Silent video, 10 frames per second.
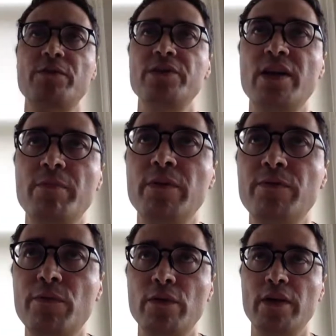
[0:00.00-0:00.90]
for example,
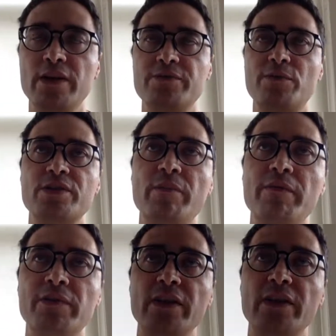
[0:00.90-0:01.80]
for some
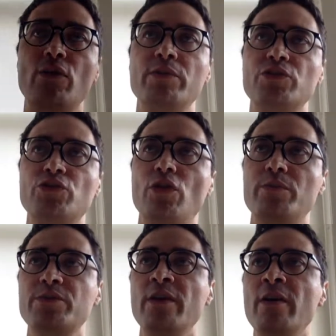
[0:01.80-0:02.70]
of the e-commerce
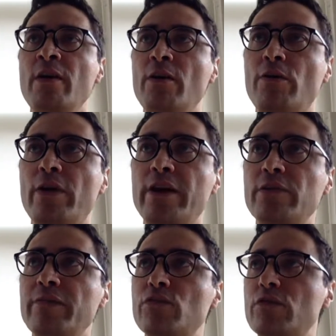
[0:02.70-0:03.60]
shops, or I
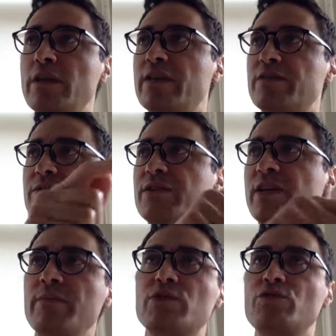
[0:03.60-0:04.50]
don't have to click 3
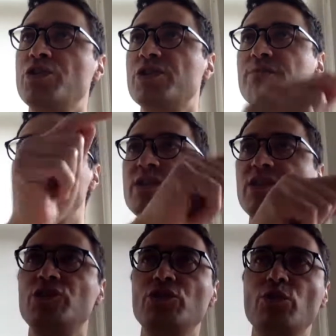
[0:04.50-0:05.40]
times to just
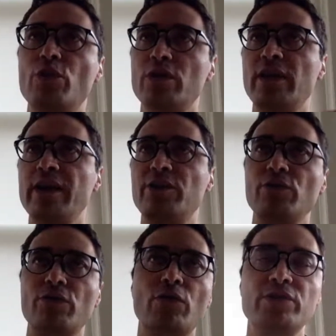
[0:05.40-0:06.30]
message you or like
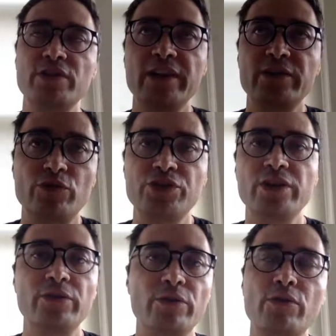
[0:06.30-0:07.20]
your content or
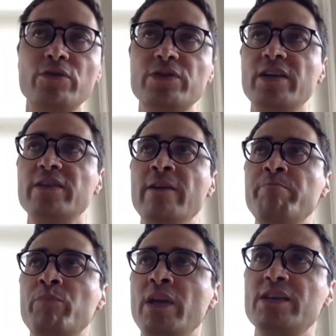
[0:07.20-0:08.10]
share your content.
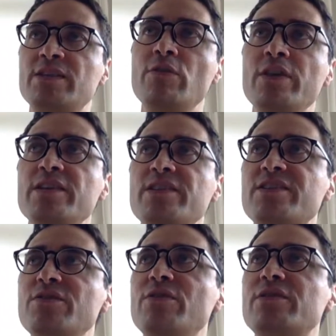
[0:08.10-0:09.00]
As long as
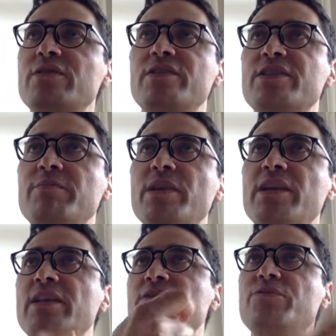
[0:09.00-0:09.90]
it's not
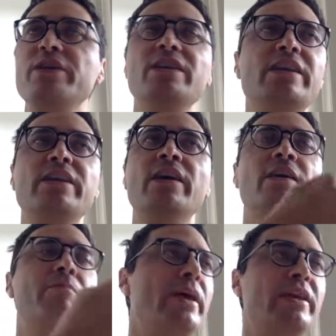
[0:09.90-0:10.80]
something that's really
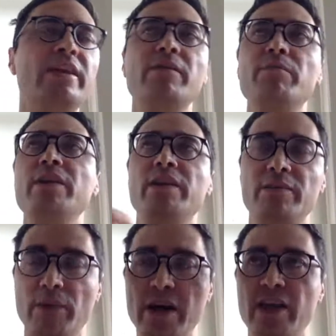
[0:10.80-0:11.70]
making me
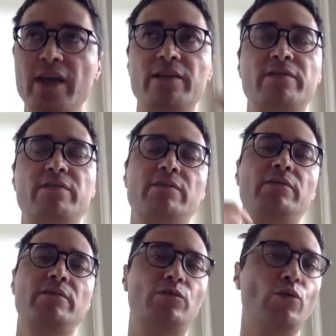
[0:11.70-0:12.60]
in my head
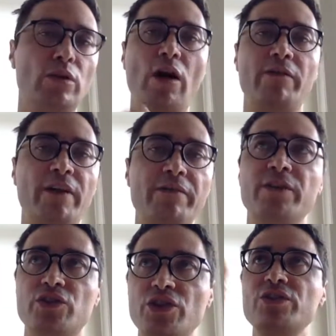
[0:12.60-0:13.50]
do a lot of effort just